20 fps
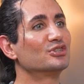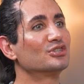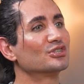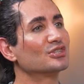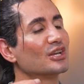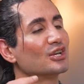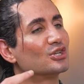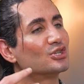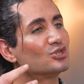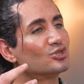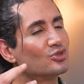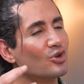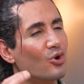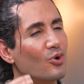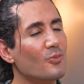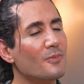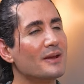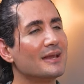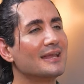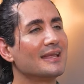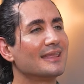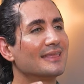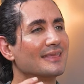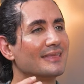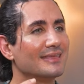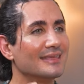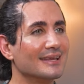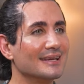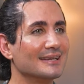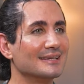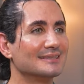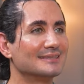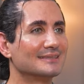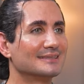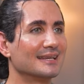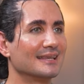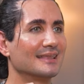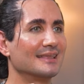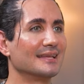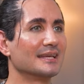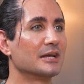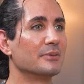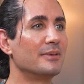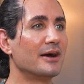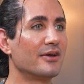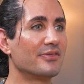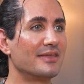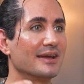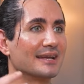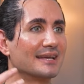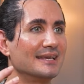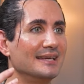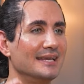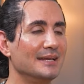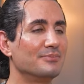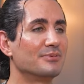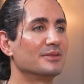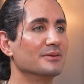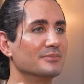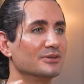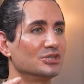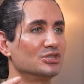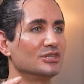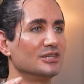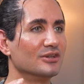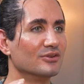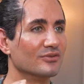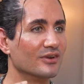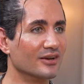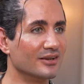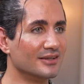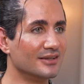there's just like so many things to think about that keep the machine